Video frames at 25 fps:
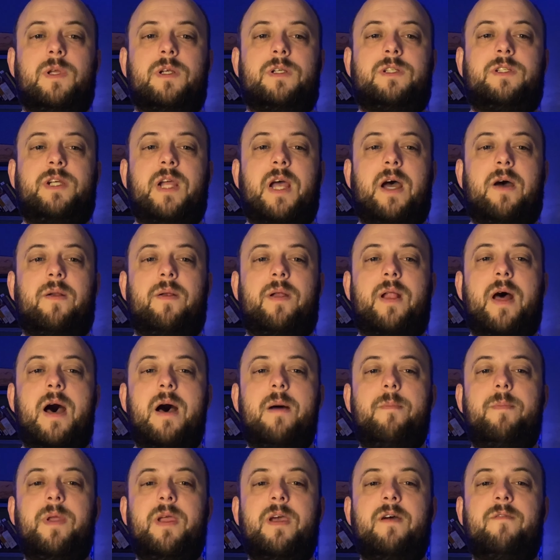It shall
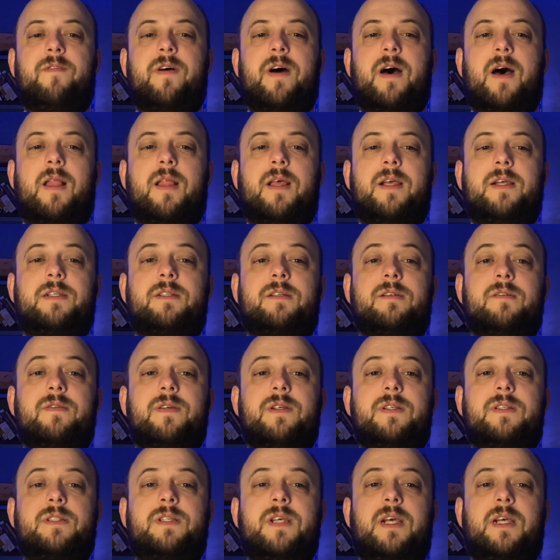not be a violation of
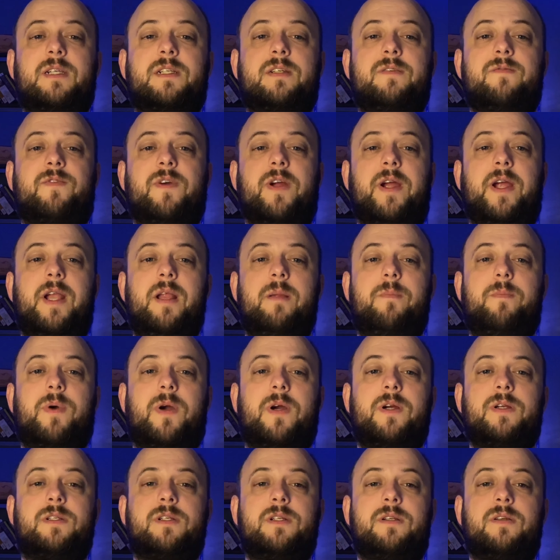this section for any
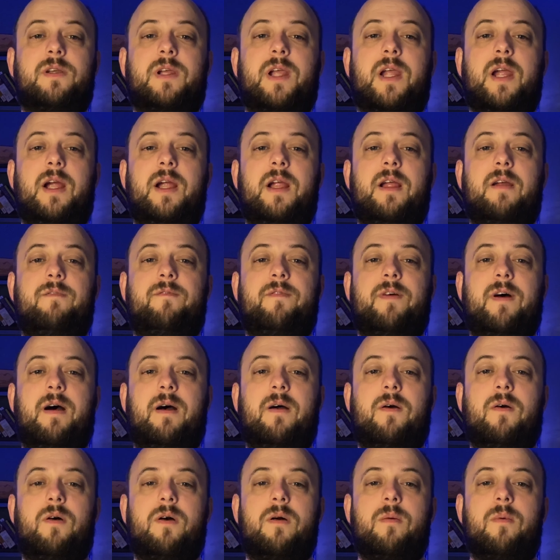person to carry a
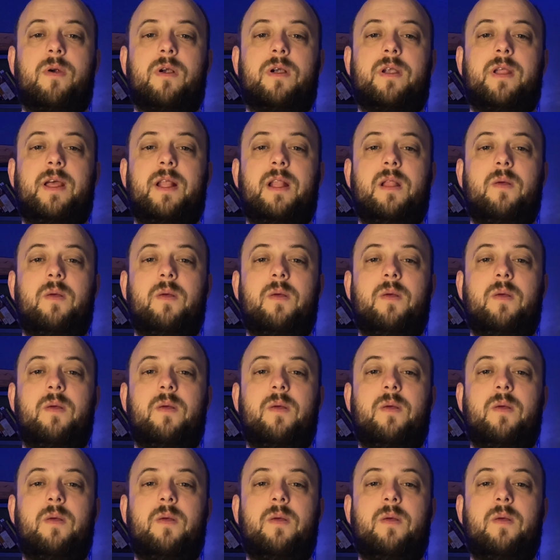firearm or deadly